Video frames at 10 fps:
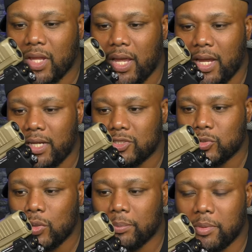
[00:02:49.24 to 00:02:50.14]
And it
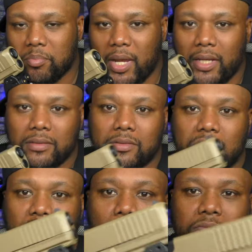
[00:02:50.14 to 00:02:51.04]
tore up the paint,
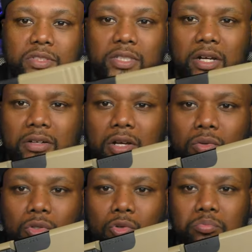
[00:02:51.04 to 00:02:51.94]
tore up the Cerakote a
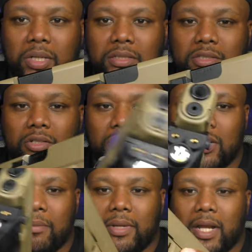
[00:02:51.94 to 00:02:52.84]
little bit. So, you know
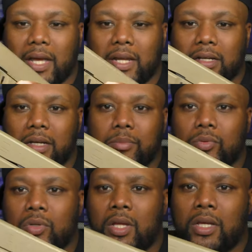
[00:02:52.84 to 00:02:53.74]
what I mean? I got a
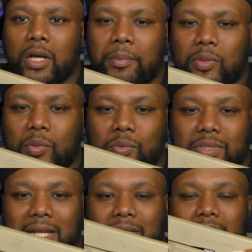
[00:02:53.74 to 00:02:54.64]
couple little
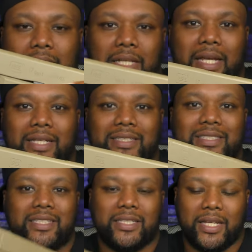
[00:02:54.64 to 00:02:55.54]

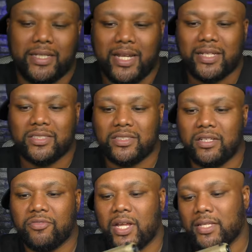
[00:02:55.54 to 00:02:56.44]
dings and nicks and
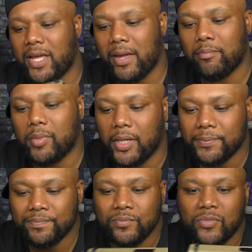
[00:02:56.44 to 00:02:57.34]
stuff like that.
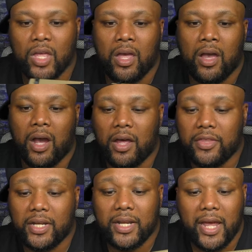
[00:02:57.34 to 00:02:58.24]
But
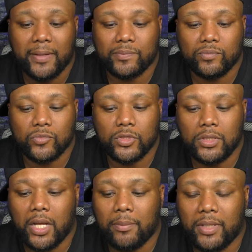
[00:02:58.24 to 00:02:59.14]
other than that, you
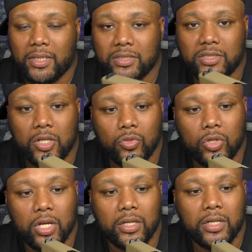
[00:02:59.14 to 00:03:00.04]
know what I mean? It's still
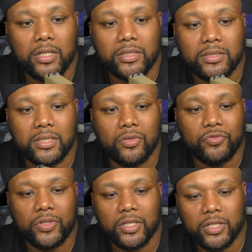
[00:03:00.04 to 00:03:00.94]
looking good, still
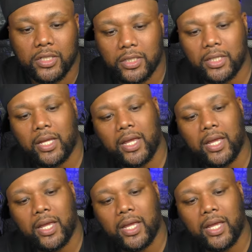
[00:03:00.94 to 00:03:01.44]
feeling good.